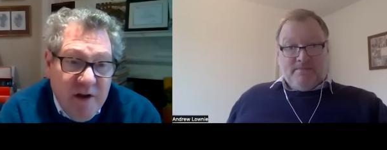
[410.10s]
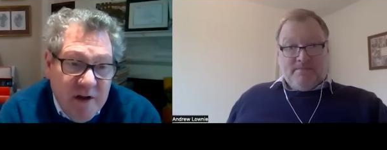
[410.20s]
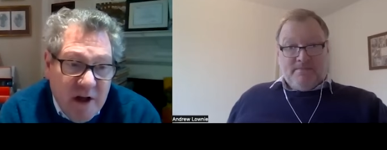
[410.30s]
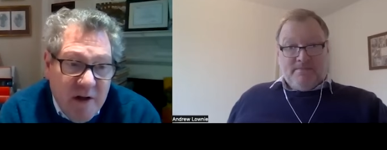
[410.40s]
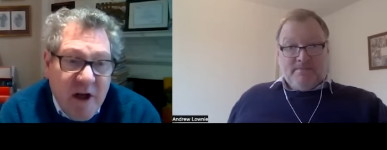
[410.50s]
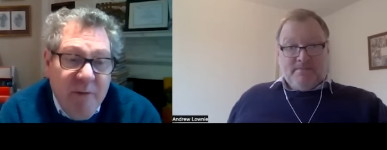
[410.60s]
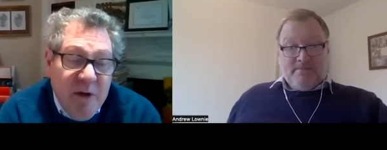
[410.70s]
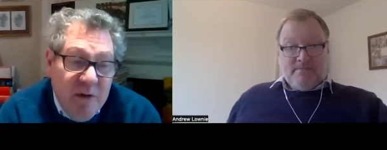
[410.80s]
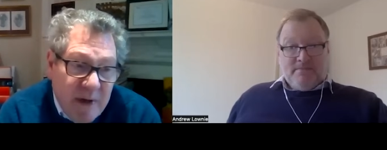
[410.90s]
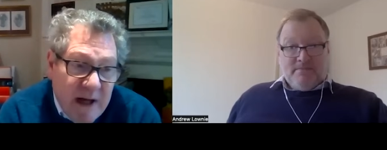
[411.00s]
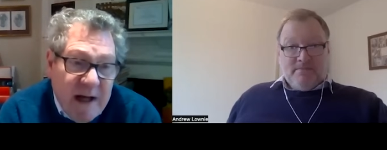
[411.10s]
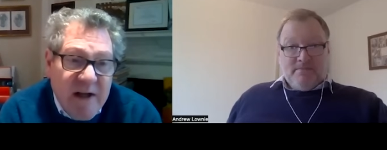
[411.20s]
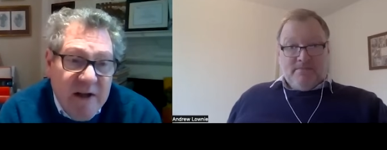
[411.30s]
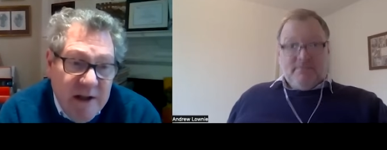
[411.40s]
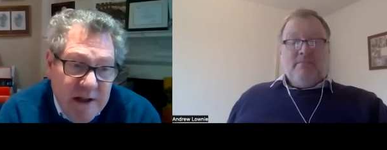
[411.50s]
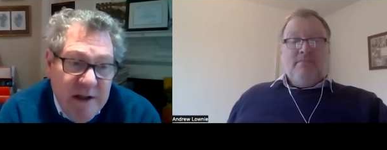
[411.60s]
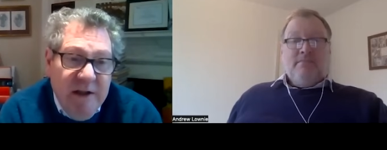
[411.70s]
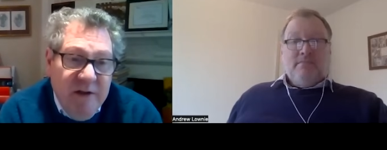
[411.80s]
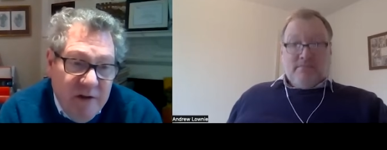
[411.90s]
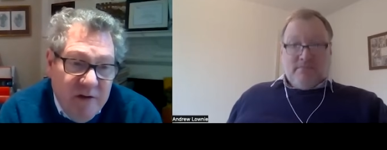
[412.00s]
Speaker 1: are, are coming back
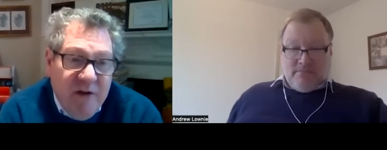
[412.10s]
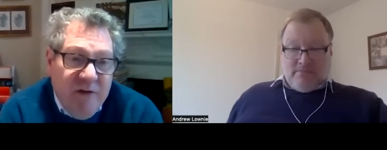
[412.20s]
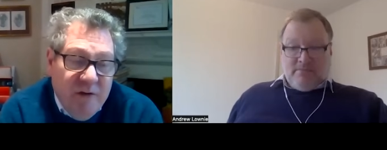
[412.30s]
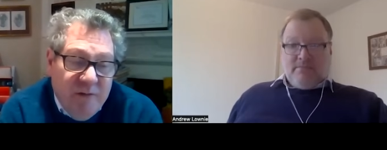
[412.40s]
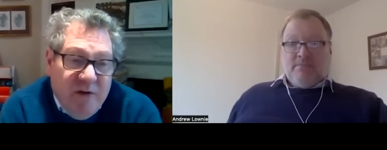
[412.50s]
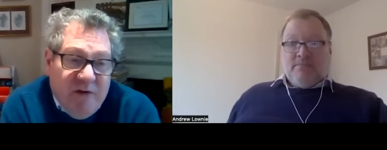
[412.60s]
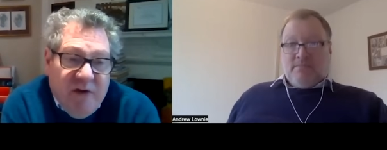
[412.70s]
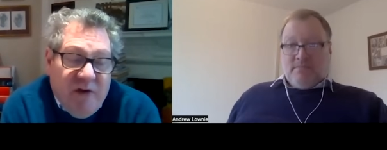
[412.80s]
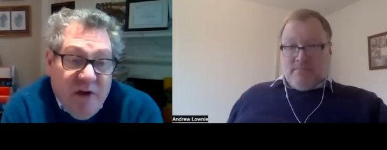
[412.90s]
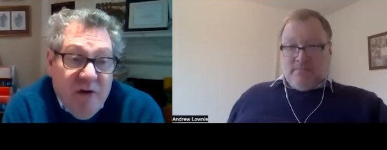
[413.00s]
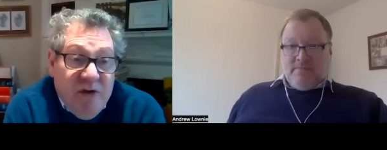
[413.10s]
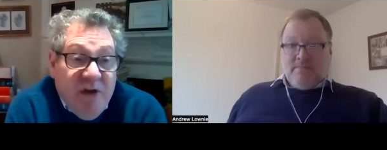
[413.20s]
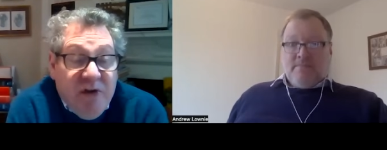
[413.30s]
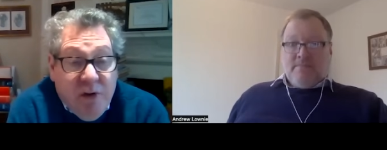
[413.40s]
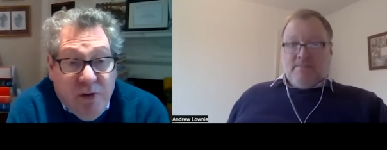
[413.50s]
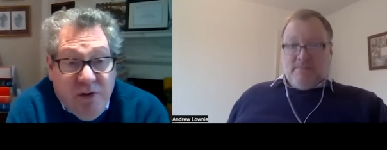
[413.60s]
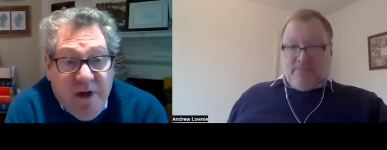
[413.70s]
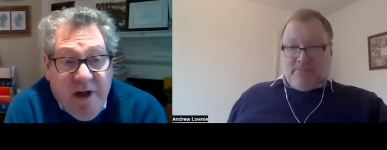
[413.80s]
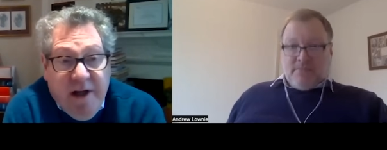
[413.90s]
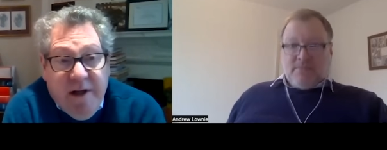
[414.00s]
to, to to, to, sow discord.
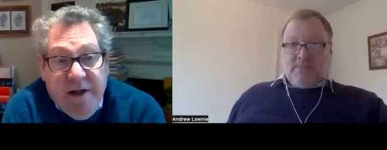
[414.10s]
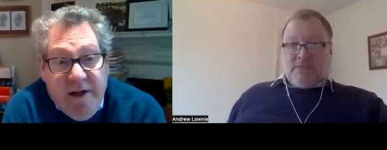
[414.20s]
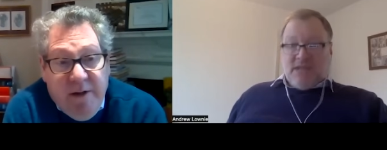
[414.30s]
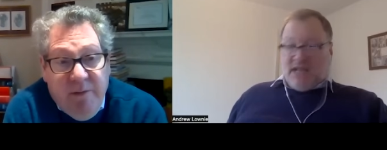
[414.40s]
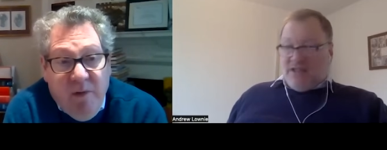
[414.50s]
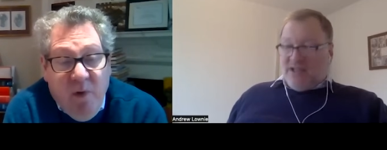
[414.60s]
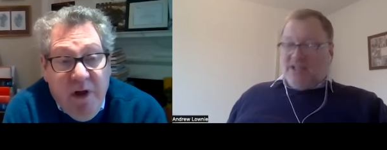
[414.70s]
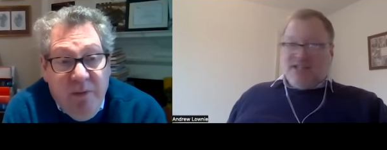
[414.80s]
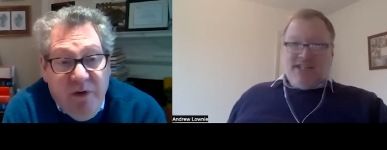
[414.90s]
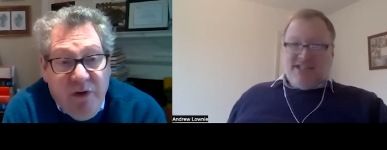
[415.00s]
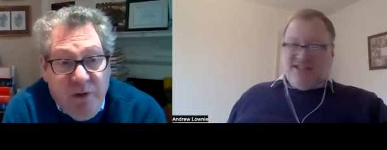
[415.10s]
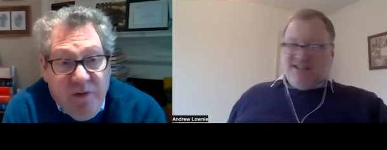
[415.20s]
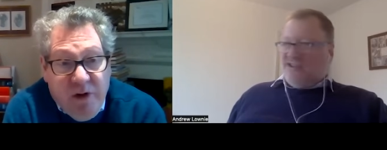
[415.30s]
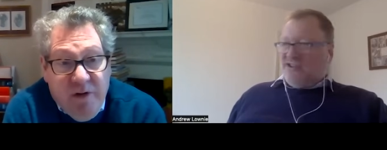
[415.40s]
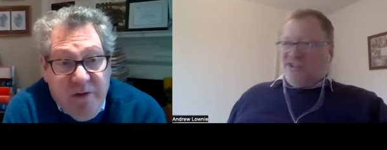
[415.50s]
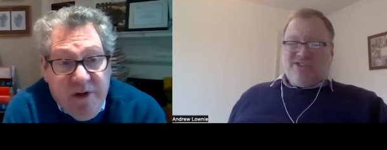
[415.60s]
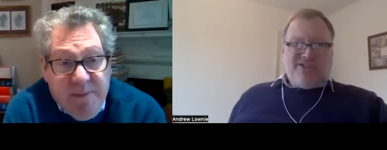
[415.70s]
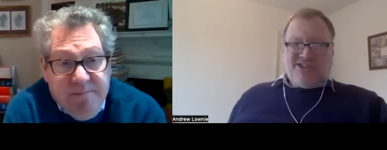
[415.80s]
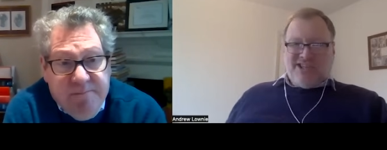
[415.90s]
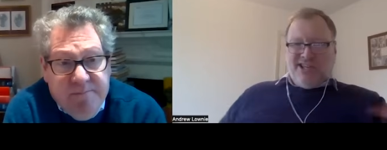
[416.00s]
Really, um, William's sort of got over
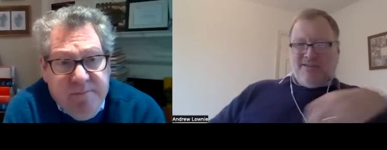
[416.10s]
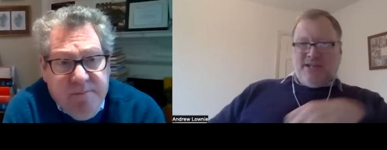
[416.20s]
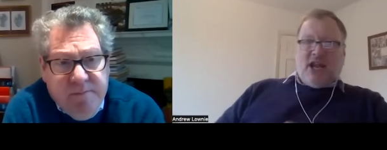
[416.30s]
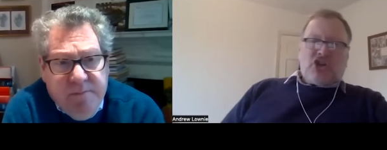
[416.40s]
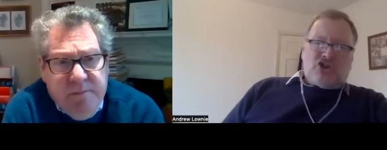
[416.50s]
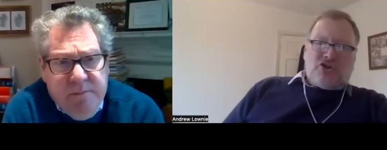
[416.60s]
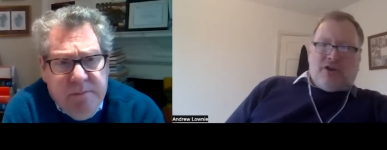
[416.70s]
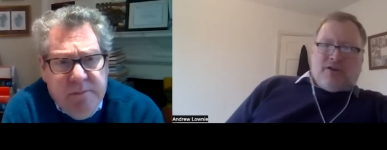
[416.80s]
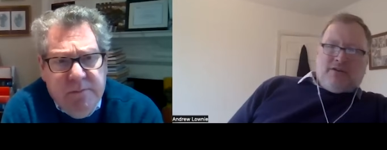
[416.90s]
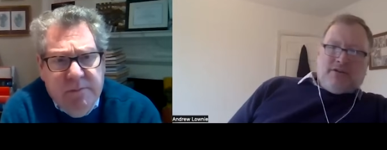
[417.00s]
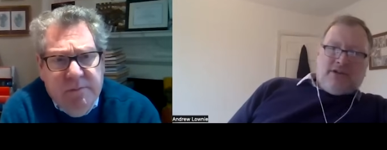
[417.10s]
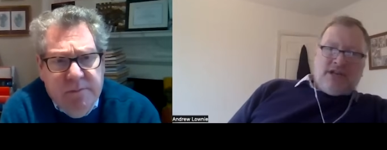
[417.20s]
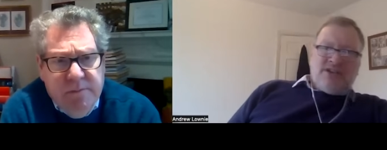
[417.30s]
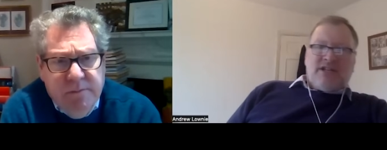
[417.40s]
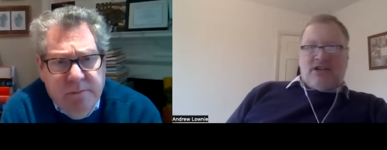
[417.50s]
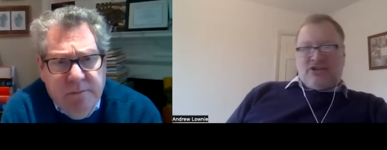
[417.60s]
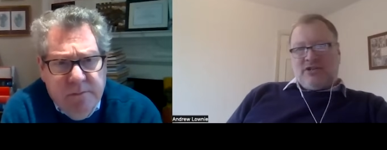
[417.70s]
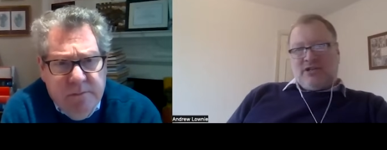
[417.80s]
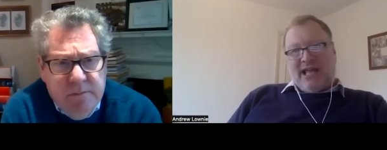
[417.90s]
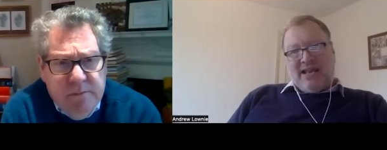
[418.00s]
it.
Speaker 2: There's a national, an
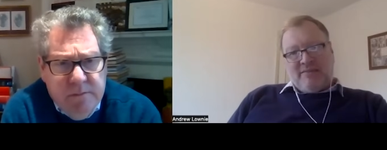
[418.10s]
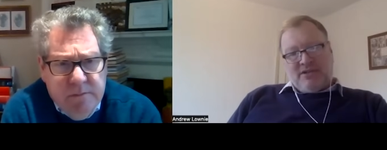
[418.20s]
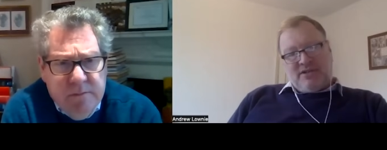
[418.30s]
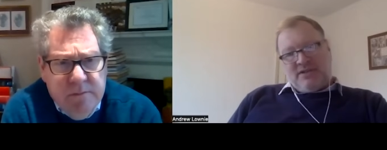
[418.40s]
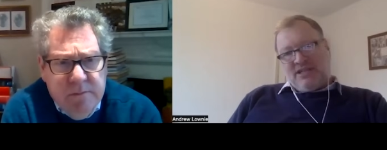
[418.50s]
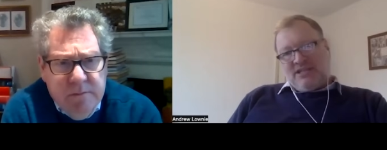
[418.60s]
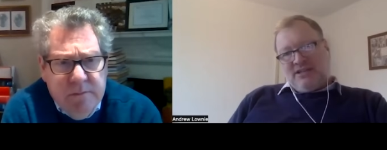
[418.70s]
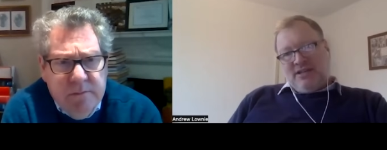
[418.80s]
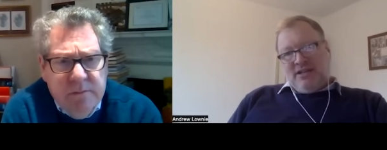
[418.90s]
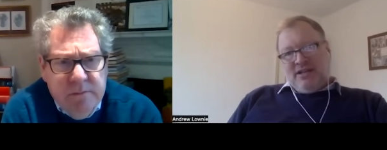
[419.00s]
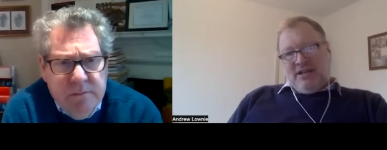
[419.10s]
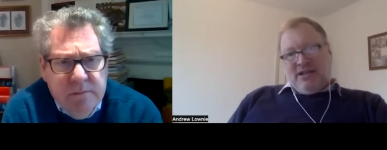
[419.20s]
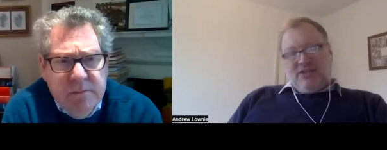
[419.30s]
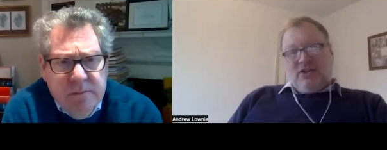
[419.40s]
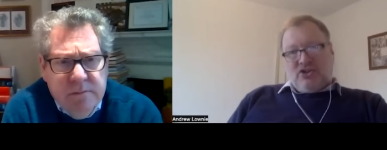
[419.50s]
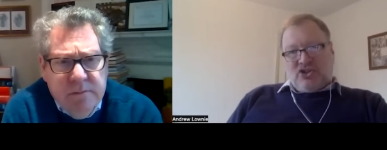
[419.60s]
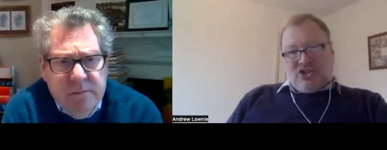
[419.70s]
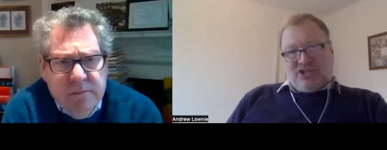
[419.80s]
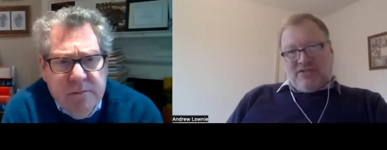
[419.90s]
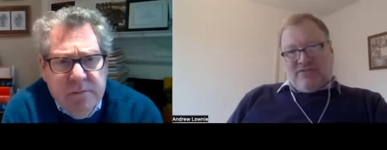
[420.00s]
international element to this it's not
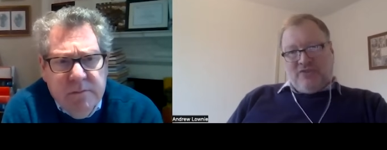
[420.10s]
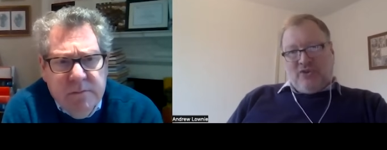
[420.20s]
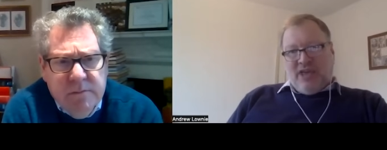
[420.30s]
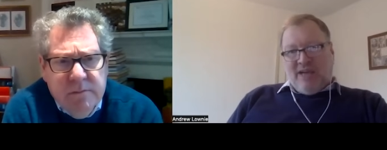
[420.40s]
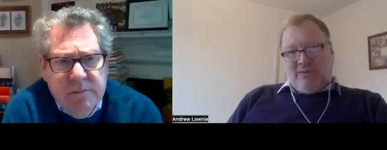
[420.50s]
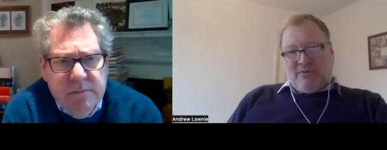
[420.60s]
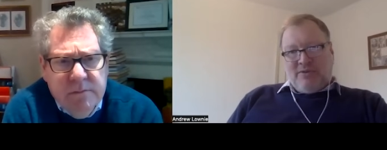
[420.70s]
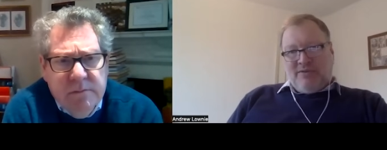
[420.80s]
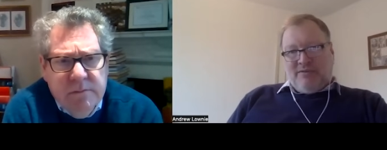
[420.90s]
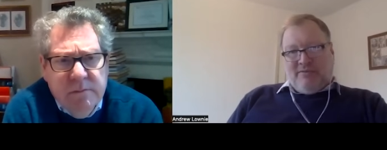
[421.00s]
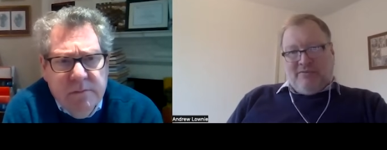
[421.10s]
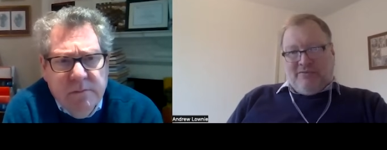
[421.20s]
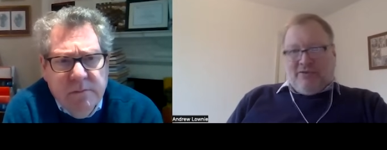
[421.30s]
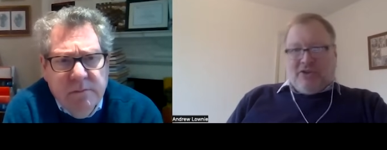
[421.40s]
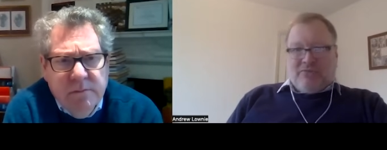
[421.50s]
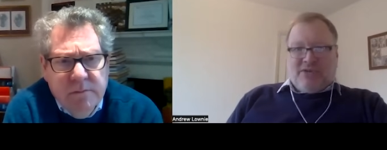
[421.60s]
just falling out between you know rather